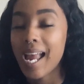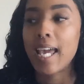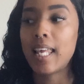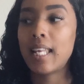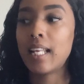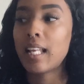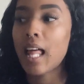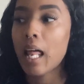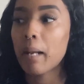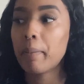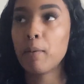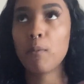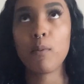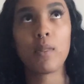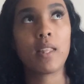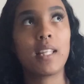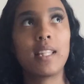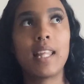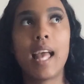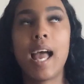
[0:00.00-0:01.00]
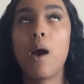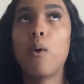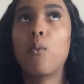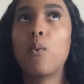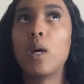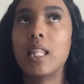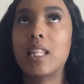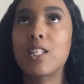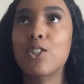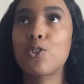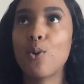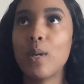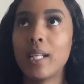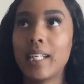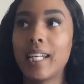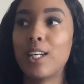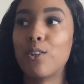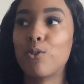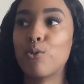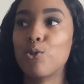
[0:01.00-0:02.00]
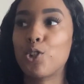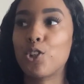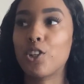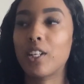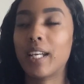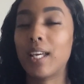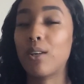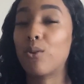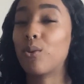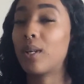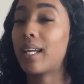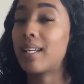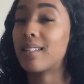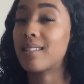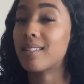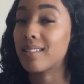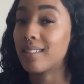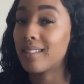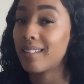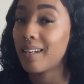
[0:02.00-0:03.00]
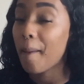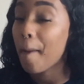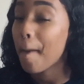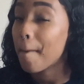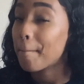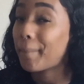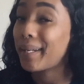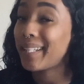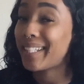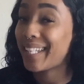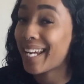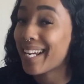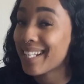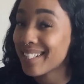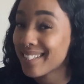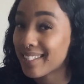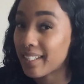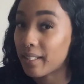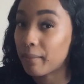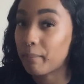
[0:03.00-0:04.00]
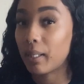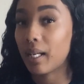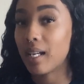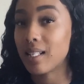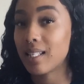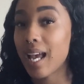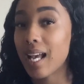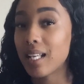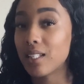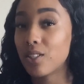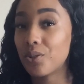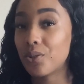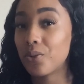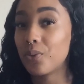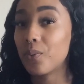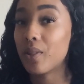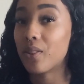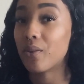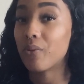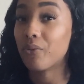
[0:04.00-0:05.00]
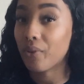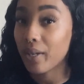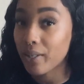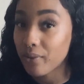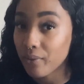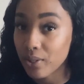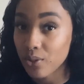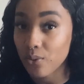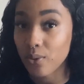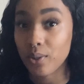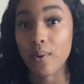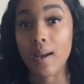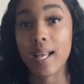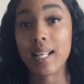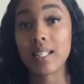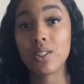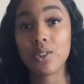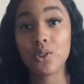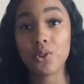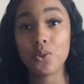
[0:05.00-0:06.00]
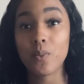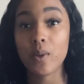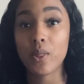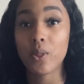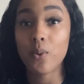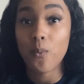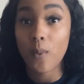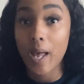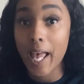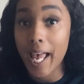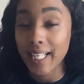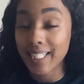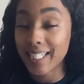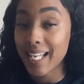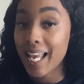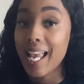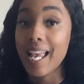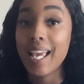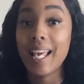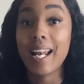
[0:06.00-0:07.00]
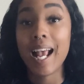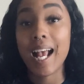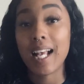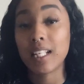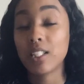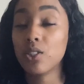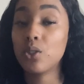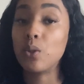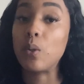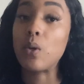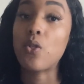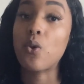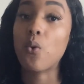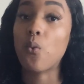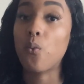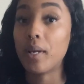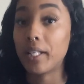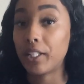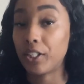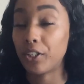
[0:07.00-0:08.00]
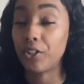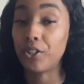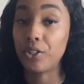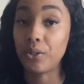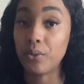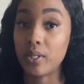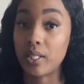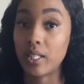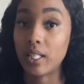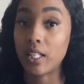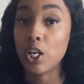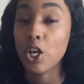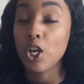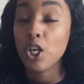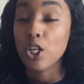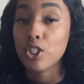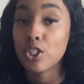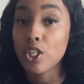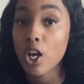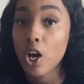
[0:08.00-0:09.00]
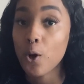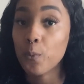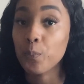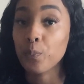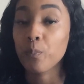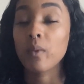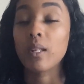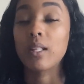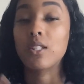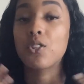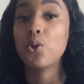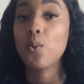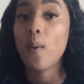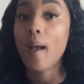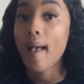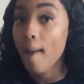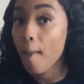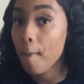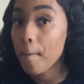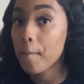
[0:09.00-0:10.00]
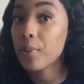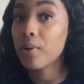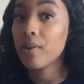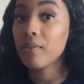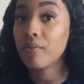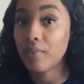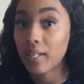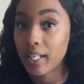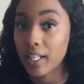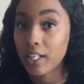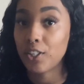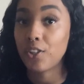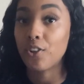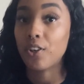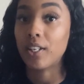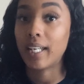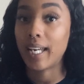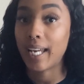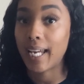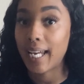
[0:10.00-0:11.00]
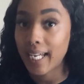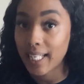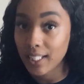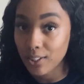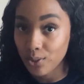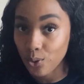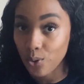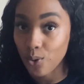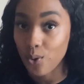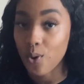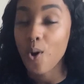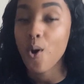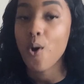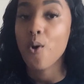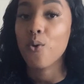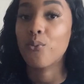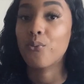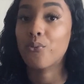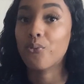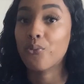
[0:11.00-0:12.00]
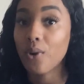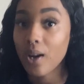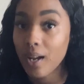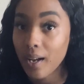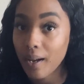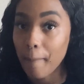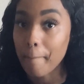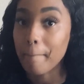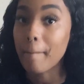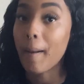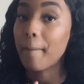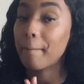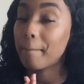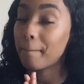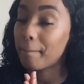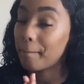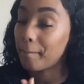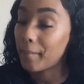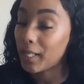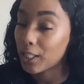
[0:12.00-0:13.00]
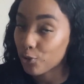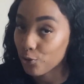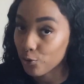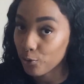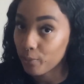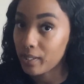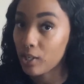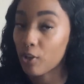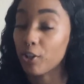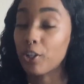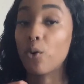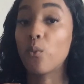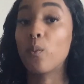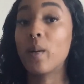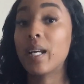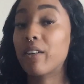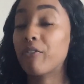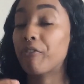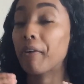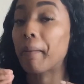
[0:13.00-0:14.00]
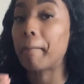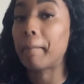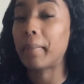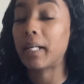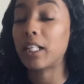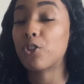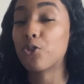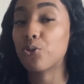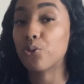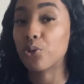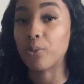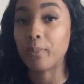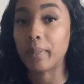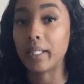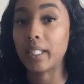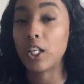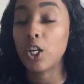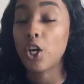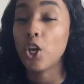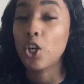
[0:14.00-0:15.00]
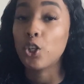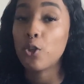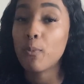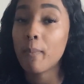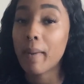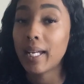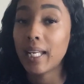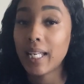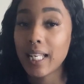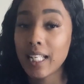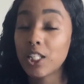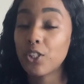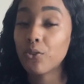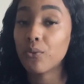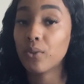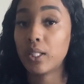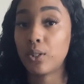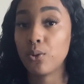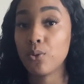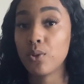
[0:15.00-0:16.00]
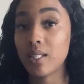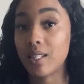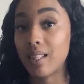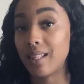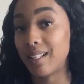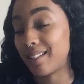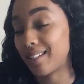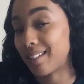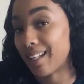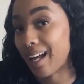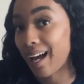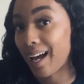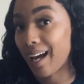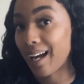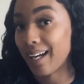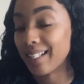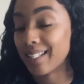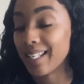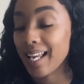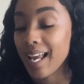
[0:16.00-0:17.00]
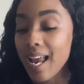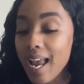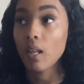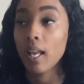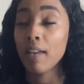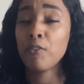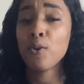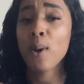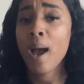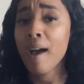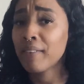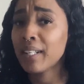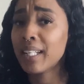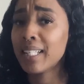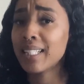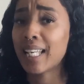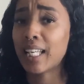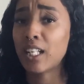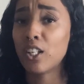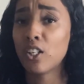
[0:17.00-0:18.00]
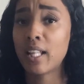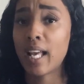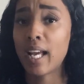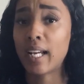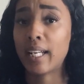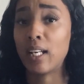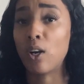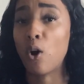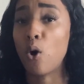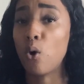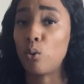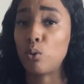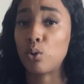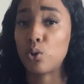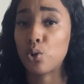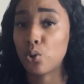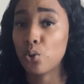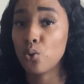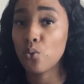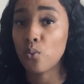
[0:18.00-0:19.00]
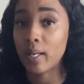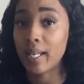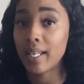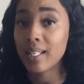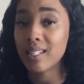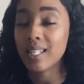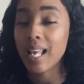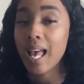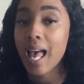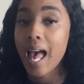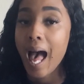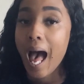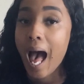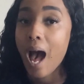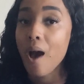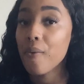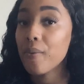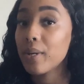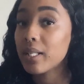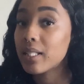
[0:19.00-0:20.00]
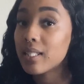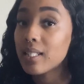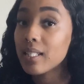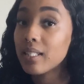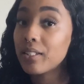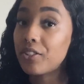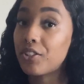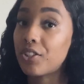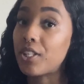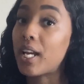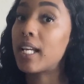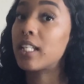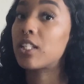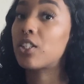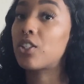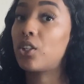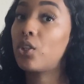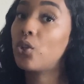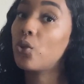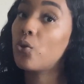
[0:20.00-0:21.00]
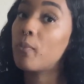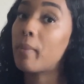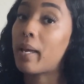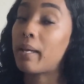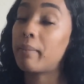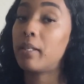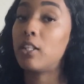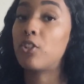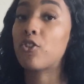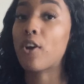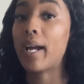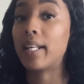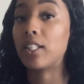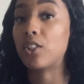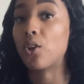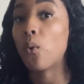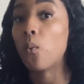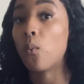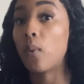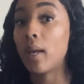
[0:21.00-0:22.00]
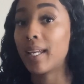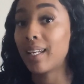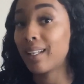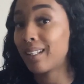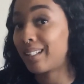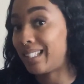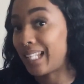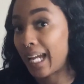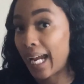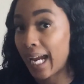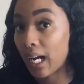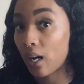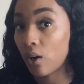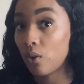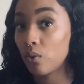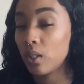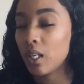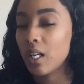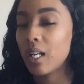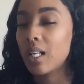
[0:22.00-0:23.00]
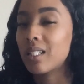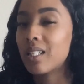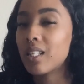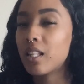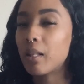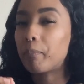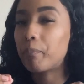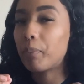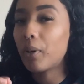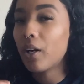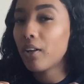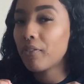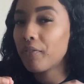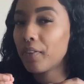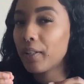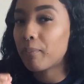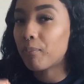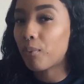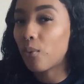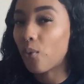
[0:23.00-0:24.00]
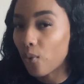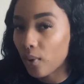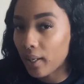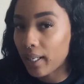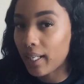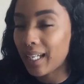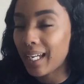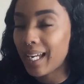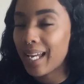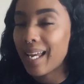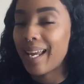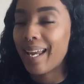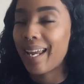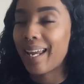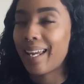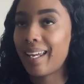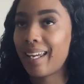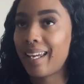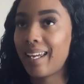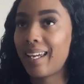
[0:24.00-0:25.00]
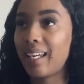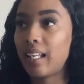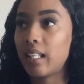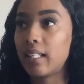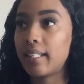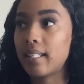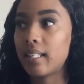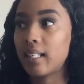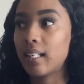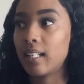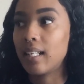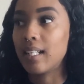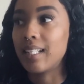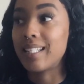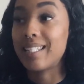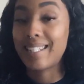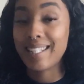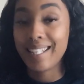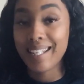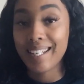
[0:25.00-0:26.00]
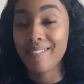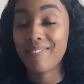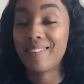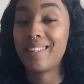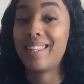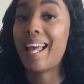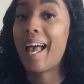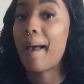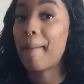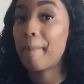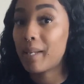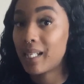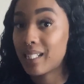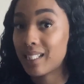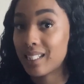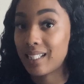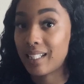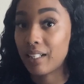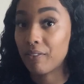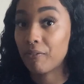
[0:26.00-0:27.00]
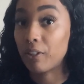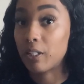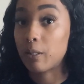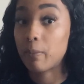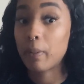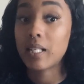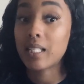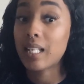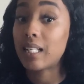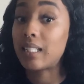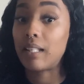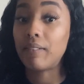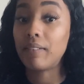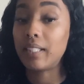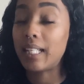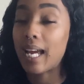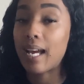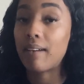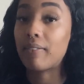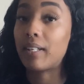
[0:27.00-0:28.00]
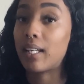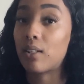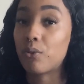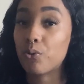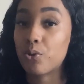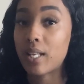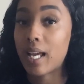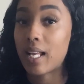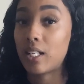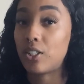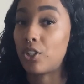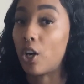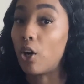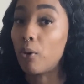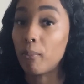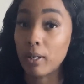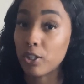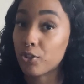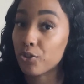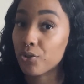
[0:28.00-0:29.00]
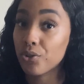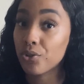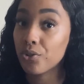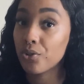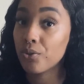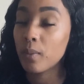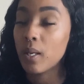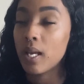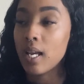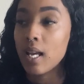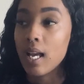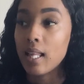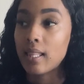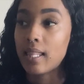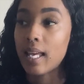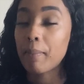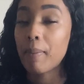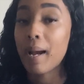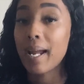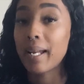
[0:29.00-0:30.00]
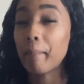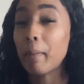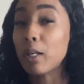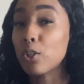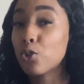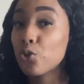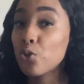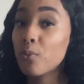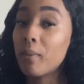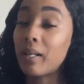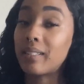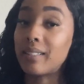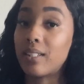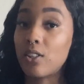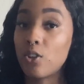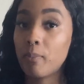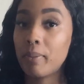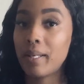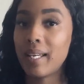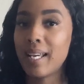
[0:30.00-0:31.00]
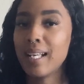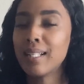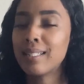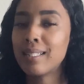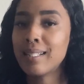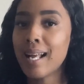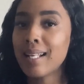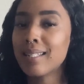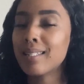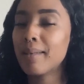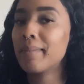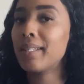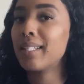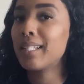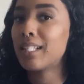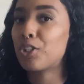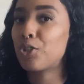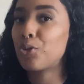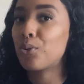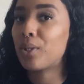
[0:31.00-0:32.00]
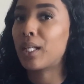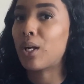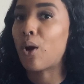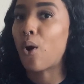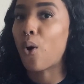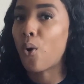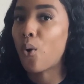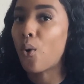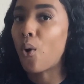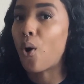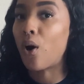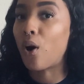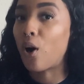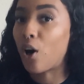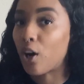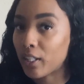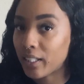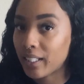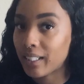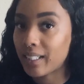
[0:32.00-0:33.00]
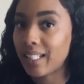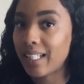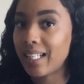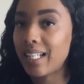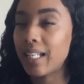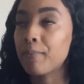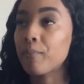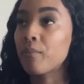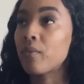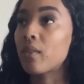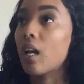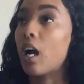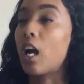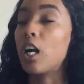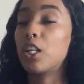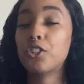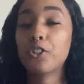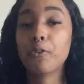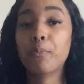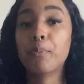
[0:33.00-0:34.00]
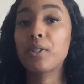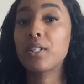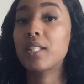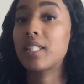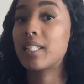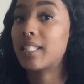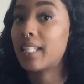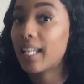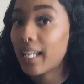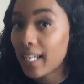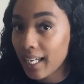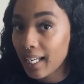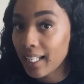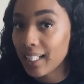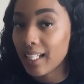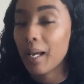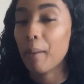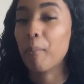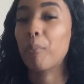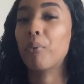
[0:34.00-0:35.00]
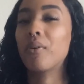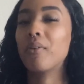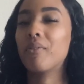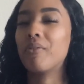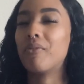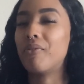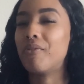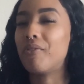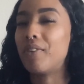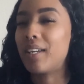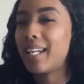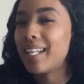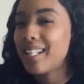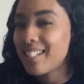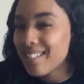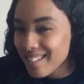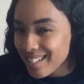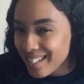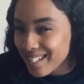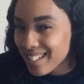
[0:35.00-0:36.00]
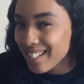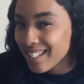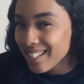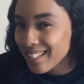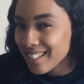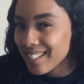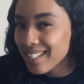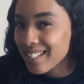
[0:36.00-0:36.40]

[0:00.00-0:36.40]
And a lot of people think that with soy candles, your candle can't soot, but it can soot because it has to do with the fragrance oil, it has to do with the wax, and it has to do with the wick you're using. So to help prevent your candle from mushrooming, or your wick from mushrooming, you may need to reduce the size. If you have a container that can hold 2 wicks, I would suggest you maybe trying to wick down to the perfect point and seeing if that makes a difference, because I definitely have candles that don't mushroom. They might mushroom a little bit. It's not something that you can wholeheartedly 100% prevent.